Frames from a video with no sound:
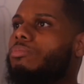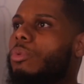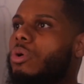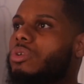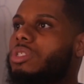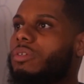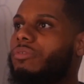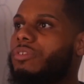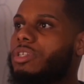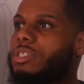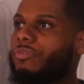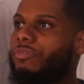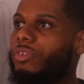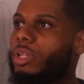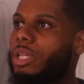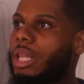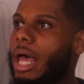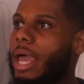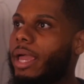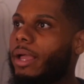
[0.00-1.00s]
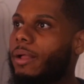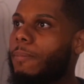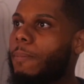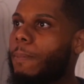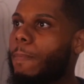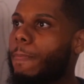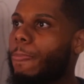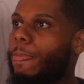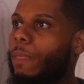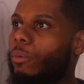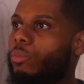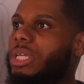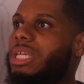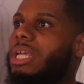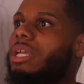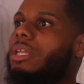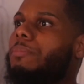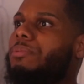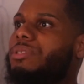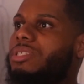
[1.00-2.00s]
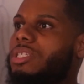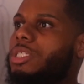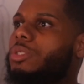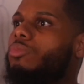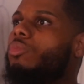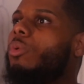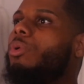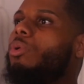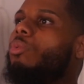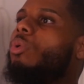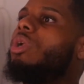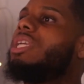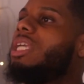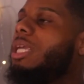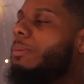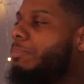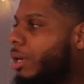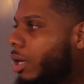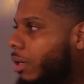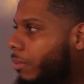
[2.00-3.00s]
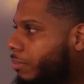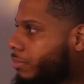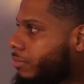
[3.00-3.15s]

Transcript: because most of us feel like we get in a position where we want to